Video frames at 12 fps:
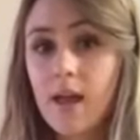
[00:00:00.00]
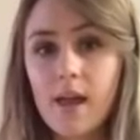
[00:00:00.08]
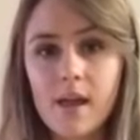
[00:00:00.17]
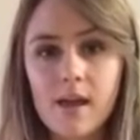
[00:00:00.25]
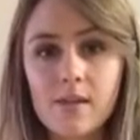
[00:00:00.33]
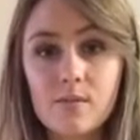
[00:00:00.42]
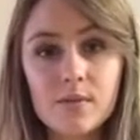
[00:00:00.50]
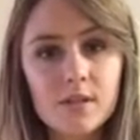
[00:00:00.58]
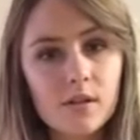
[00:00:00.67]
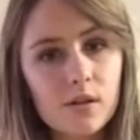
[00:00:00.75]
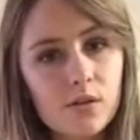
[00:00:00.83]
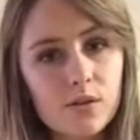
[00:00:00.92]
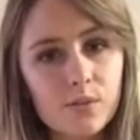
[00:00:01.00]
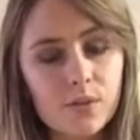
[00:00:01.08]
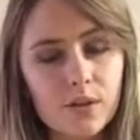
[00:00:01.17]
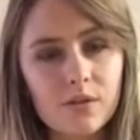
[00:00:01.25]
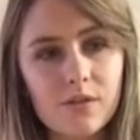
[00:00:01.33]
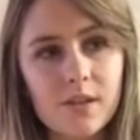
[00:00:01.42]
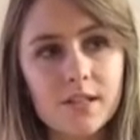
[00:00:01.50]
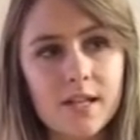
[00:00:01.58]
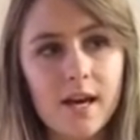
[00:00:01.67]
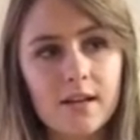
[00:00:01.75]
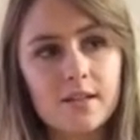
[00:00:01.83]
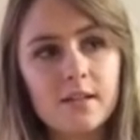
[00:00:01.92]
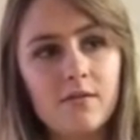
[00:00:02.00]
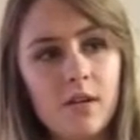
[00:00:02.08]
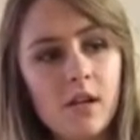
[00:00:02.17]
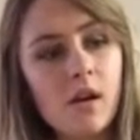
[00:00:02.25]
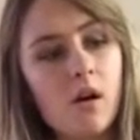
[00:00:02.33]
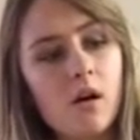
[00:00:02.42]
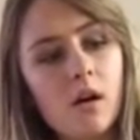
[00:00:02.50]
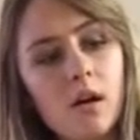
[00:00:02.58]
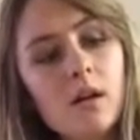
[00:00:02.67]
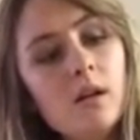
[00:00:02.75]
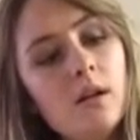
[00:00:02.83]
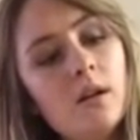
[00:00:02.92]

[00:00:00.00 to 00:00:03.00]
And the materials you will need for this activity are